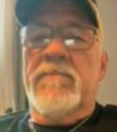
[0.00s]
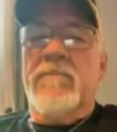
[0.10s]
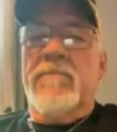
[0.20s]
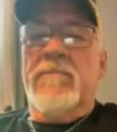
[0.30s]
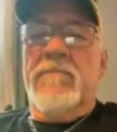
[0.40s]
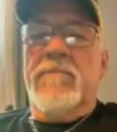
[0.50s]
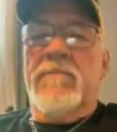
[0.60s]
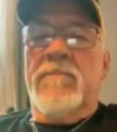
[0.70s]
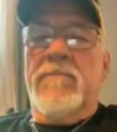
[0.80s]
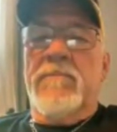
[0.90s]

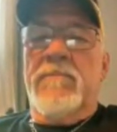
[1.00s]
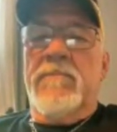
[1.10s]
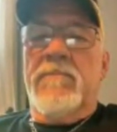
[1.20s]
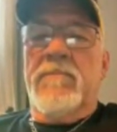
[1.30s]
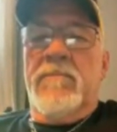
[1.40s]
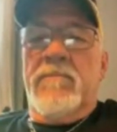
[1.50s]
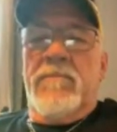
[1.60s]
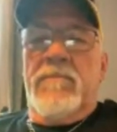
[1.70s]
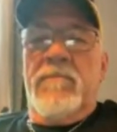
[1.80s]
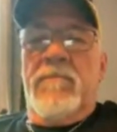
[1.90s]

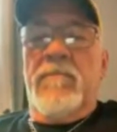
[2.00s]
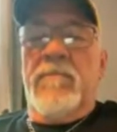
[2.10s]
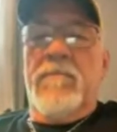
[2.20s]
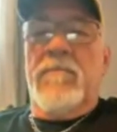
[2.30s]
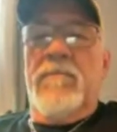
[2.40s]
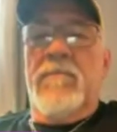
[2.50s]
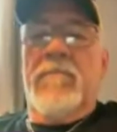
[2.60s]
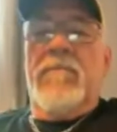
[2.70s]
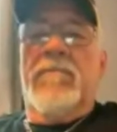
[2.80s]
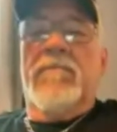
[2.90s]

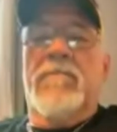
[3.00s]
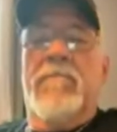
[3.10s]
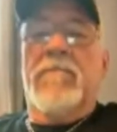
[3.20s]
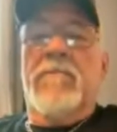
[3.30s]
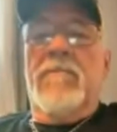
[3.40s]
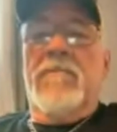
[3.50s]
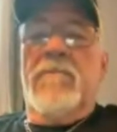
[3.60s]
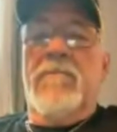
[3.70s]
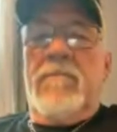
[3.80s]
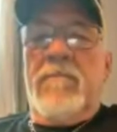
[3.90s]

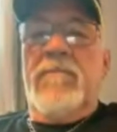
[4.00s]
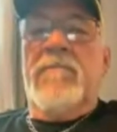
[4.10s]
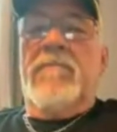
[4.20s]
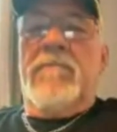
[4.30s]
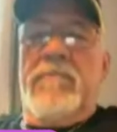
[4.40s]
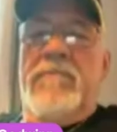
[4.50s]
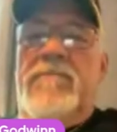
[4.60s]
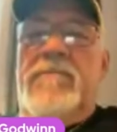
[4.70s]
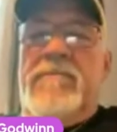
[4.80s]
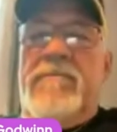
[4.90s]

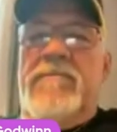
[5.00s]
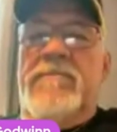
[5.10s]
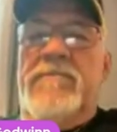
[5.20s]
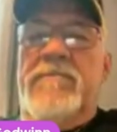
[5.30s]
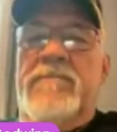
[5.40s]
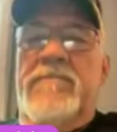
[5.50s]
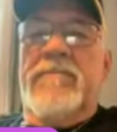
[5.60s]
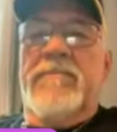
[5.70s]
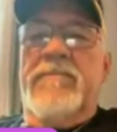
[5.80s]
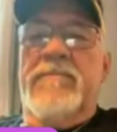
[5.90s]

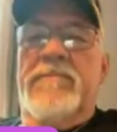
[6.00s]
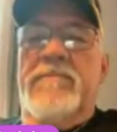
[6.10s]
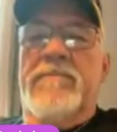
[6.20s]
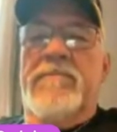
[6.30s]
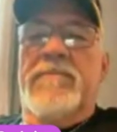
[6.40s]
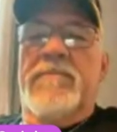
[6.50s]
The person shown says nothing.